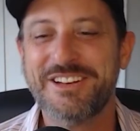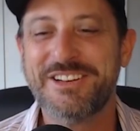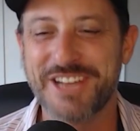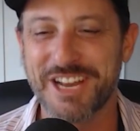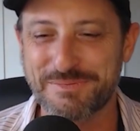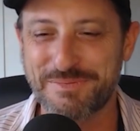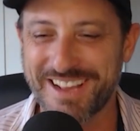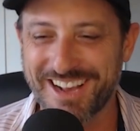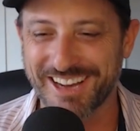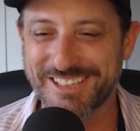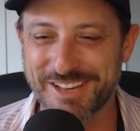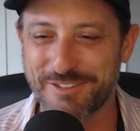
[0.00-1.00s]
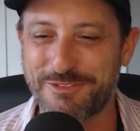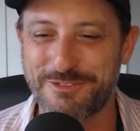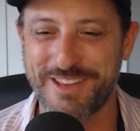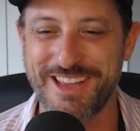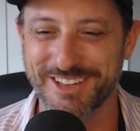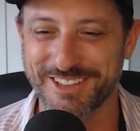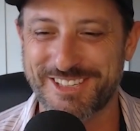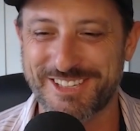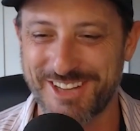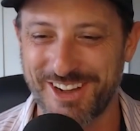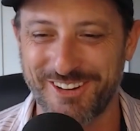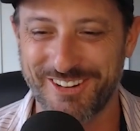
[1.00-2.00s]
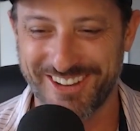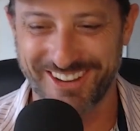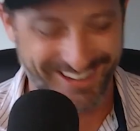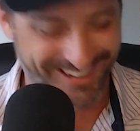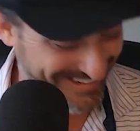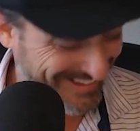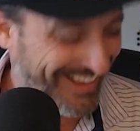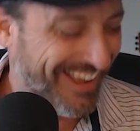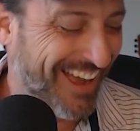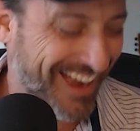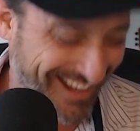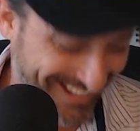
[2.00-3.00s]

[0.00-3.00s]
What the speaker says: just because it feels so good. I